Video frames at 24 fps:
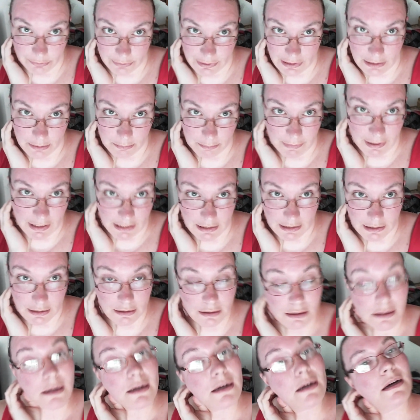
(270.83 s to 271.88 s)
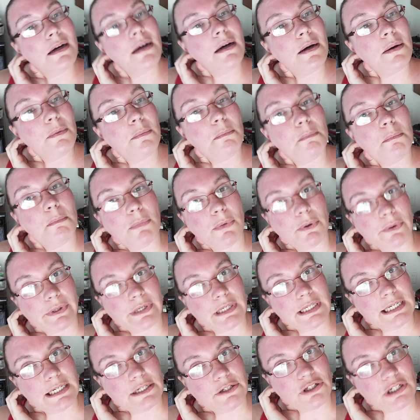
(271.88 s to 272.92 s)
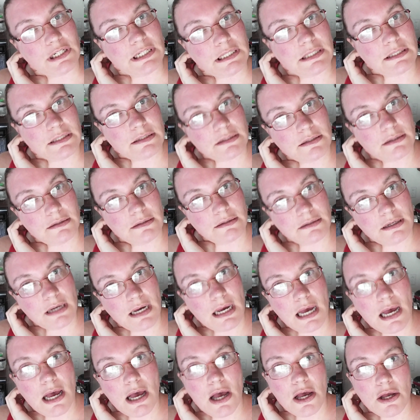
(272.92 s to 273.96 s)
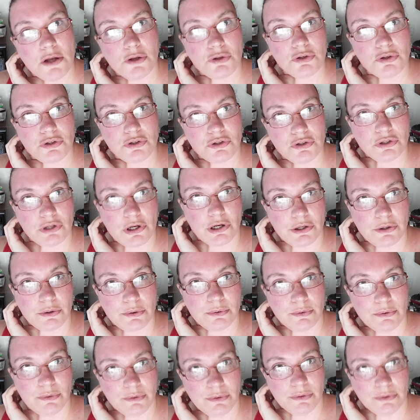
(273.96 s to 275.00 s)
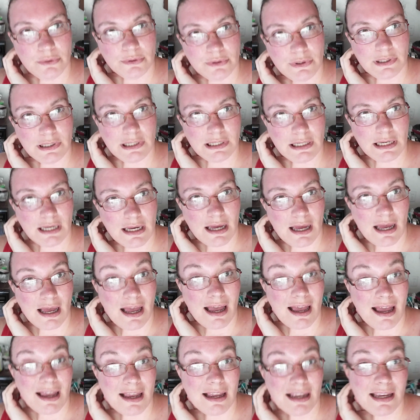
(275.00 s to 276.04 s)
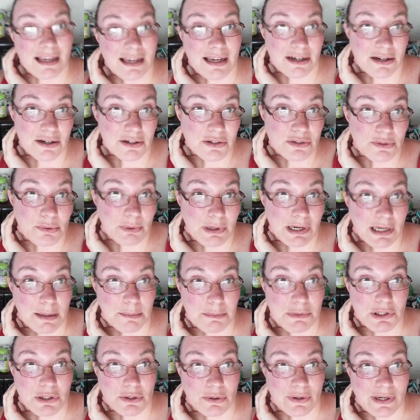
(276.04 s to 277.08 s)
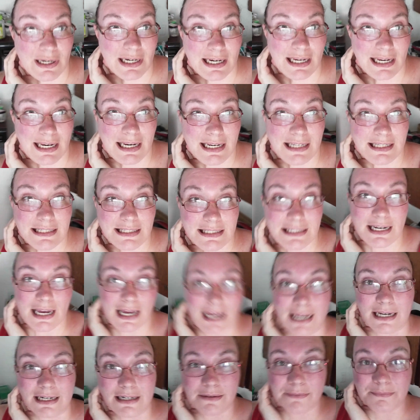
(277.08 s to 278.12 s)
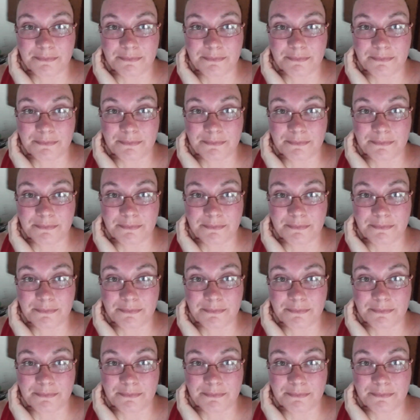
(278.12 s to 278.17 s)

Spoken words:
you can make more dishes. So, here's what I'm doing instead.